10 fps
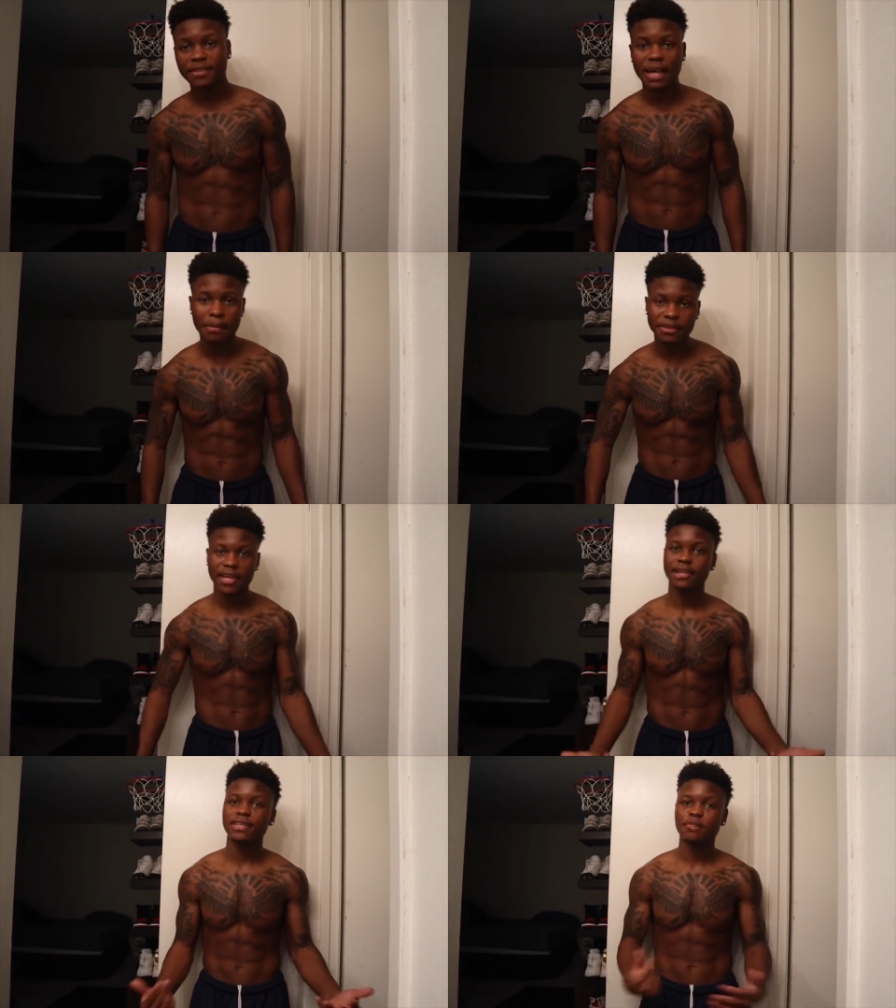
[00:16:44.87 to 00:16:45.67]
Time to
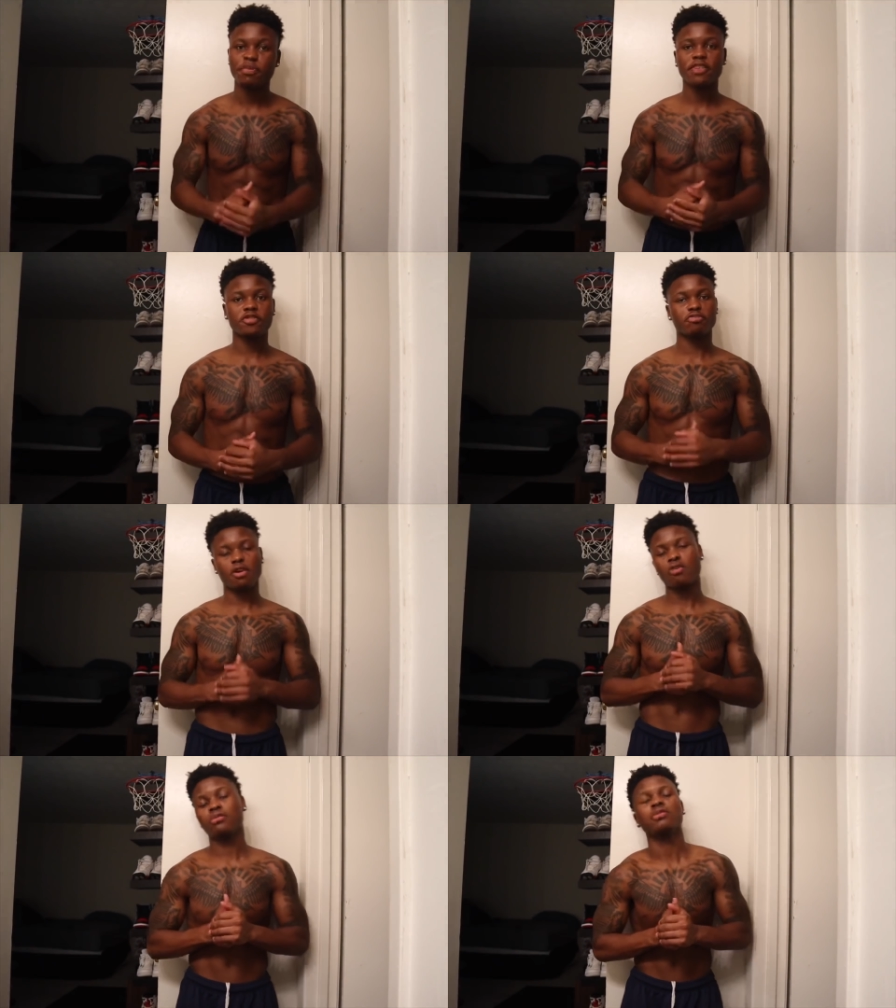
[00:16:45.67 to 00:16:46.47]
take these pictures,
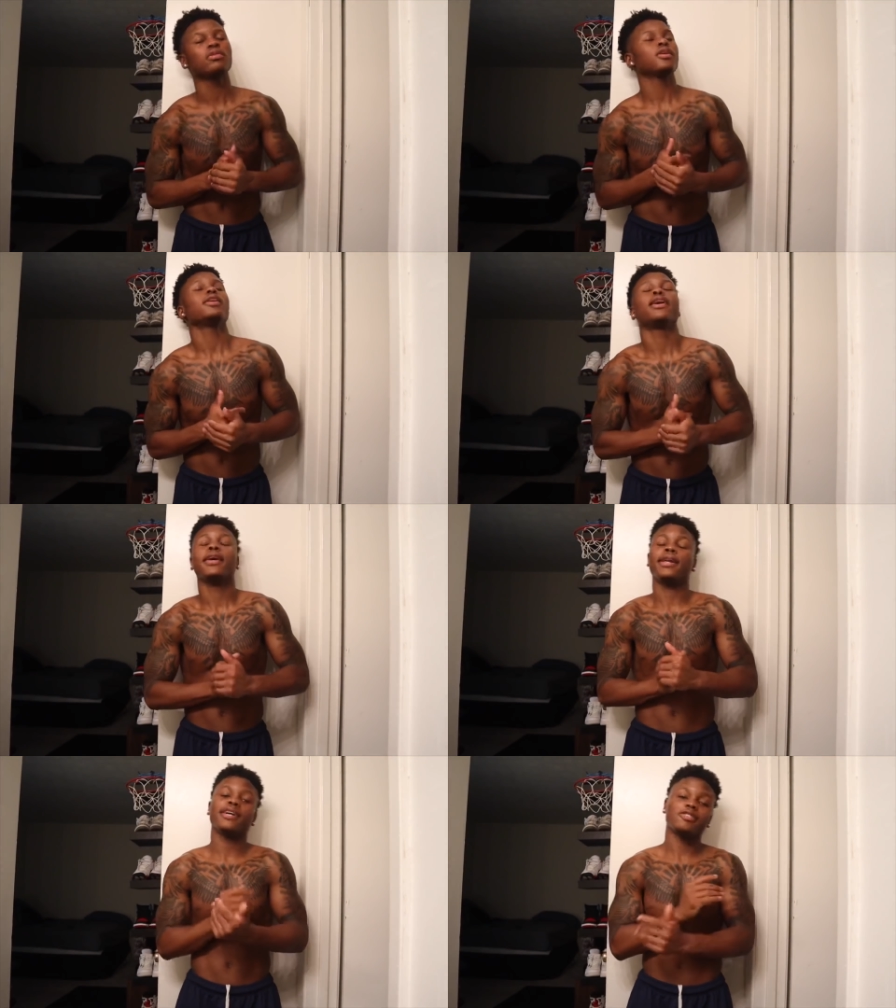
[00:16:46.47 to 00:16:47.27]
bro,
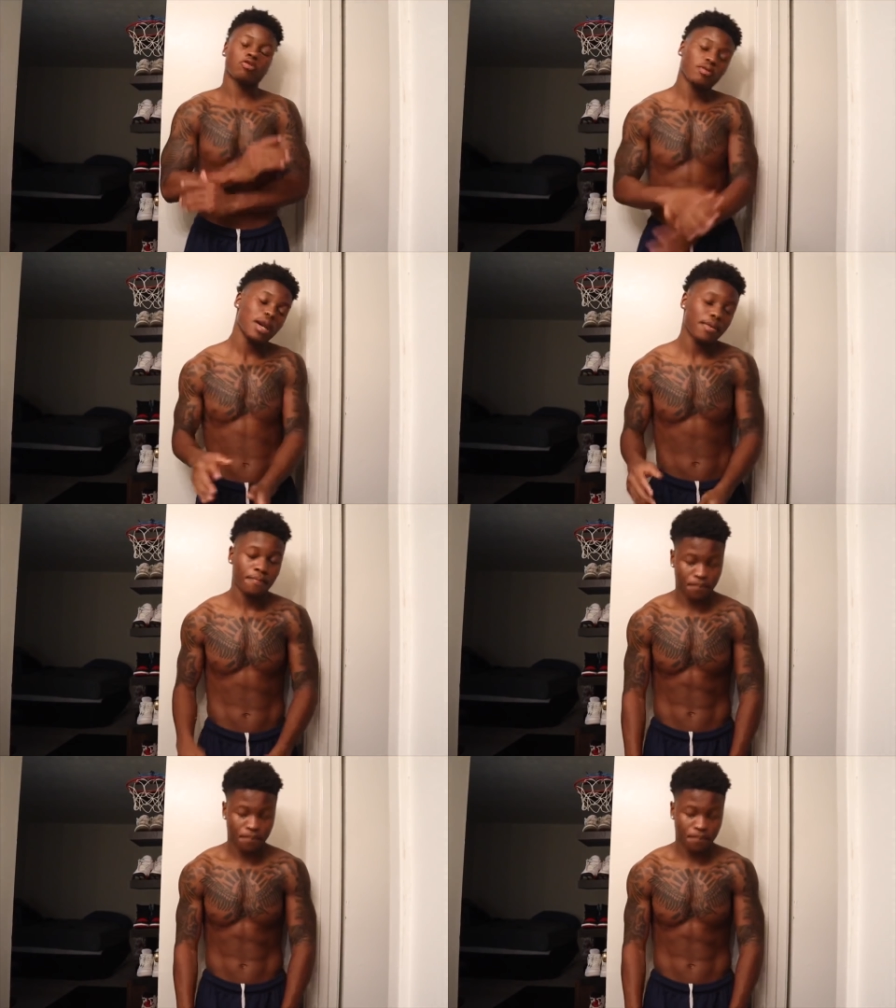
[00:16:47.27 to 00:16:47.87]
and that's a wrap.